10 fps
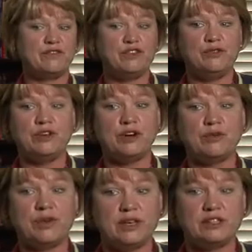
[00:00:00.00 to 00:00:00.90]
If you
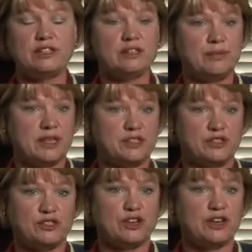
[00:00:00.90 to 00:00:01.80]
go into the
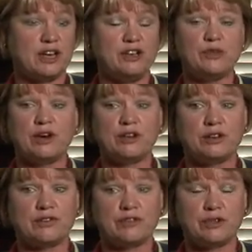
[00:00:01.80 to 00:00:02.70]
patient's chart and you are
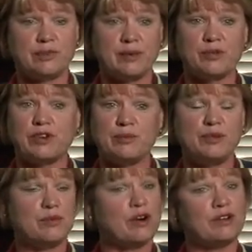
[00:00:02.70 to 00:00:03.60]
looking for a
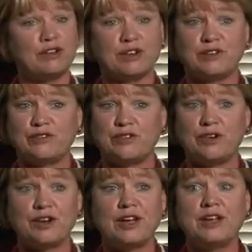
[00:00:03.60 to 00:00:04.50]
mammogram, you are looking
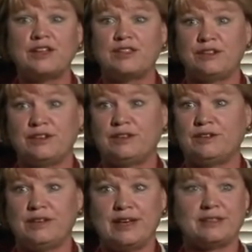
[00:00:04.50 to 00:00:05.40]
for their
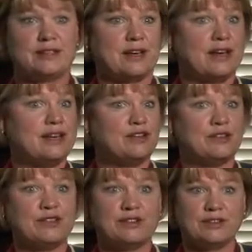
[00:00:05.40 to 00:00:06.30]
last gynae
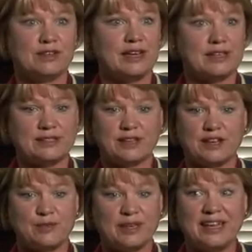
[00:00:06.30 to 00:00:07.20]
or their last
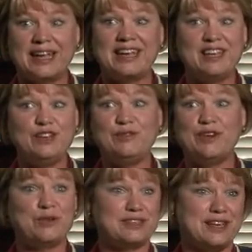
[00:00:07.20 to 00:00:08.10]
document, you
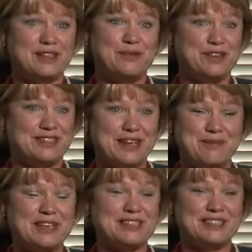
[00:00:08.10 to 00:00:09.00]
know exactly where it's
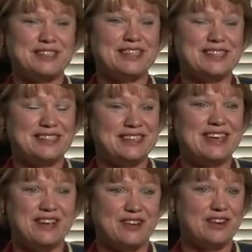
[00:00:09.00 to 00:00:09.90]
at because it's
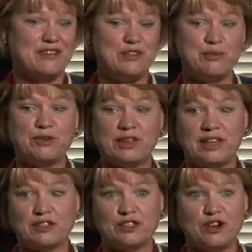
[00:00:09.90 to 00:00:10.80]
there. If you pull
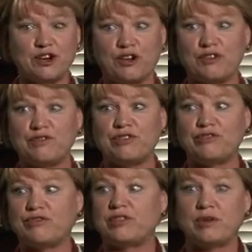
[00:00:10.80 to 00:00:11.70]
out a chart, you're
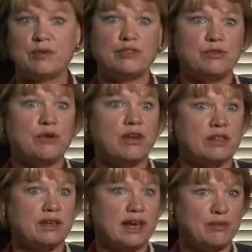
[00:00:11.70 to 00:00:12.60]
thumbing through all
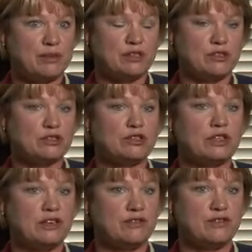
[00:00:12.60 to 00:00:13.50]
the lab results
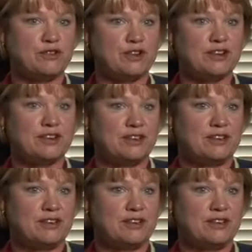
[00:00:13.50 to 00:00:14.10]
looking for